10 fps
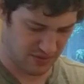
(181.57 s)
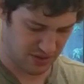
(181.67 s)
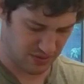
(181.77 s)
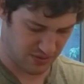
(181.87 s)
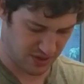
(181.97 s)

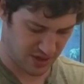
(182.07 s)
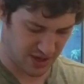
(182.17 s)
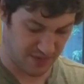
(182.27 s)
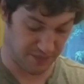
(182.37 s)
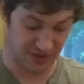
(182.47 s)
worked
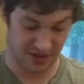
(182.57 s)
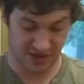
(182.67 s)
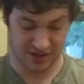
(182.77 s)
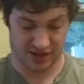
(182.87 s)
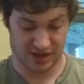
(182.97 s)
okay.
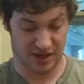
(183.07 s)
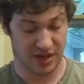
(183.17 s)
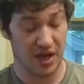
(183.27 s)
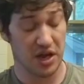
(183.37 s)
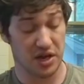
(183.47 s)

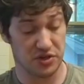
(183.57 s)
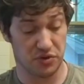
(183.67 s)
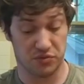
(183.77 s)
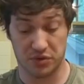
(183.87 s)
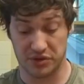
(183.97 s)

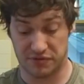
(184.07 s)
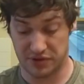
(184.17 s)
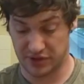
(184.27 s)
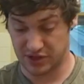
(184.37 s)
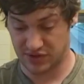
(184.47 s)
Don't really
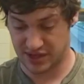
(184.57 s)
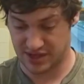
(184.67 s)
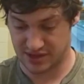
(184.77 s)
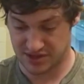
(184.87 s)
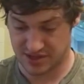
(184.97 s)
feel like
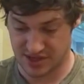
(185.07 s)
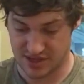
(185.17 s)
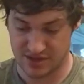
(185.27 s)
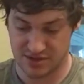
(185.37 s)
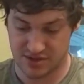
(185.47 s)
drinking the
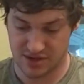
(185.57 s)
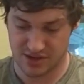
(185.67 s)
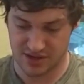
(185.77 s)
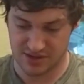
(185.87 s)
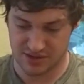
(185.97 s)
seeds,
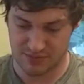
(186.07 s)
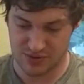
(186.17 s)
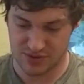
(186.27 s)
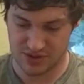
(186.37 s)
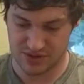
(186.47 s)
as
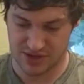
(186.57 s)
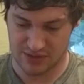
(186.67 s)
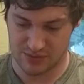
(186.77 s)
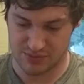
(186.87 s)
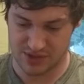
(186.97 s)
amusing as
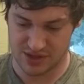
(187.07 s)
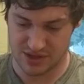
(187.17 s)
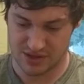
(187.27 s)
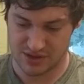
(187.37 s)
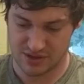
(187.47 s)
that would be.
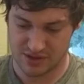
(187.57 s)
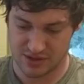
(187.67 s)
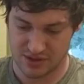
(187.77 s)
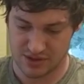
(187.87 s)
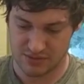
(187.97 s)

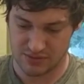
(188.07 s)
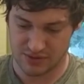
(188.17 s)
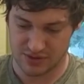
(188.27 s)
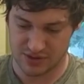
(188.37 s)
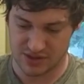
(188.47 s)

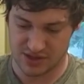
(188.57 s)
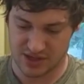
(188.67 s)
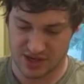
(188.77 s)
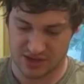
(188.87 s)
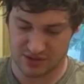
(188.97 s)
I'm going to
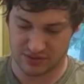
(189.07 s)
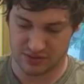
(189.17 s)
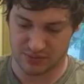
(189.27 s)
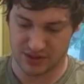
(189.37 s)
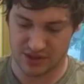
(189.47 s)
decant a
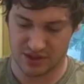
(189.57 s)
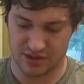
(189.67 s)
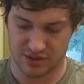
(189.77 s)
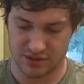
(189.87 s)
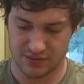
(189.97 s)
little bit
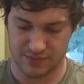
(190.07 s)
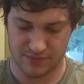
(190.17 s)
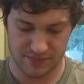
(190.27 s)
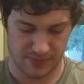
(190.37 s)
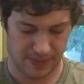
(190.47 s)
here.
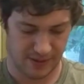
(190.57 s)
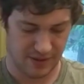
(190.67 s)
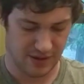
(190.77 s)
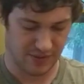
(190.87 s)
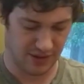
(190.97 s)

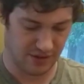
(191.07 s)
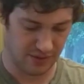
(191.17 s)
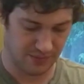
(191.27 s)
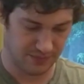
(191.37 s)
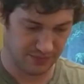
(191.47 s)
There we go.